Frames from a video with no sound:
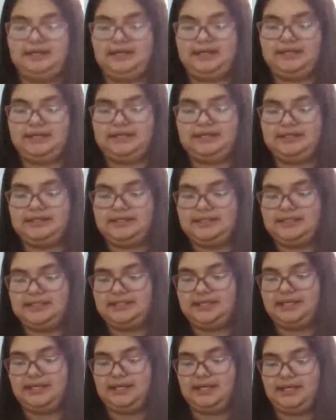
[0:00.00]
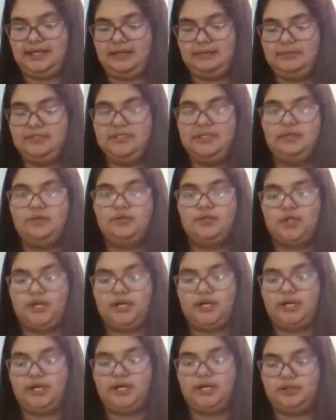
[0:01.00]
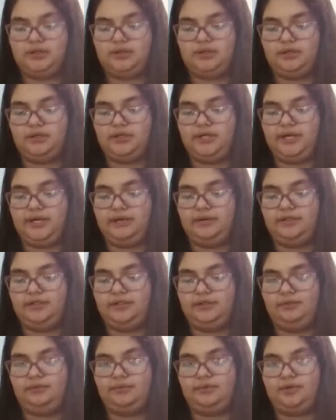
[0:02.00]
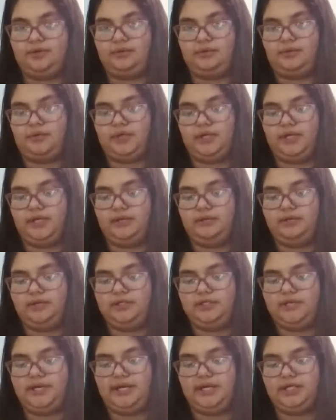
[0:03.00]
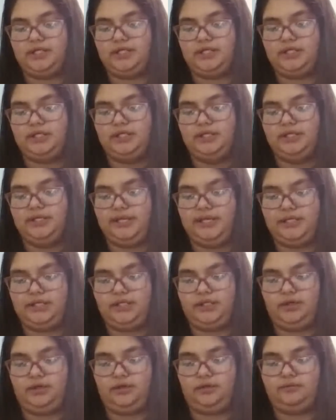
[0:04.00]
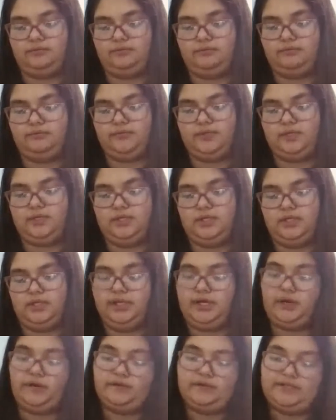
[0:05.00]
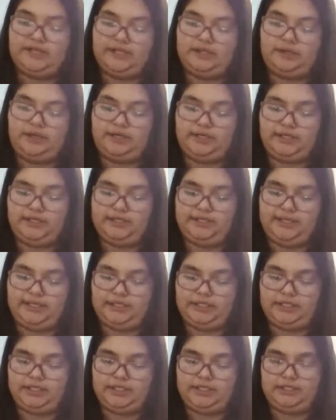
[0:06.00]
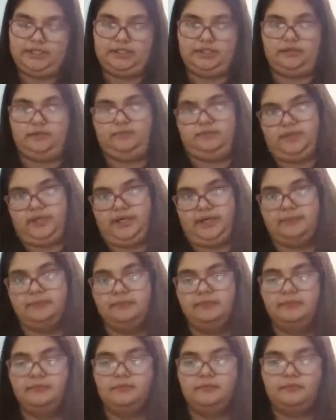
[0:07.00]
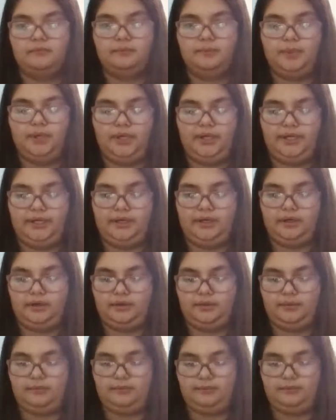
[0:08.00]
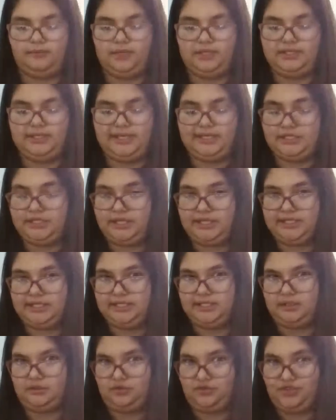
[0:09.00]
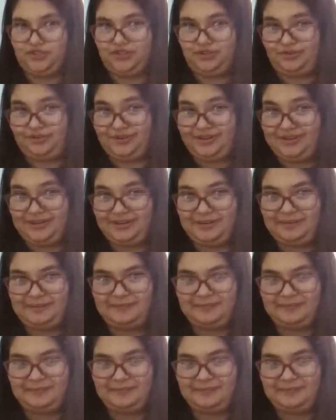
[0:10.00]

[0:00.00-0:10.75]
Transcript: Because I'm still trying to learn how to properly attach and detach yarn. Like, obviously I know how to detach it because, yeah. But attaching it's another story.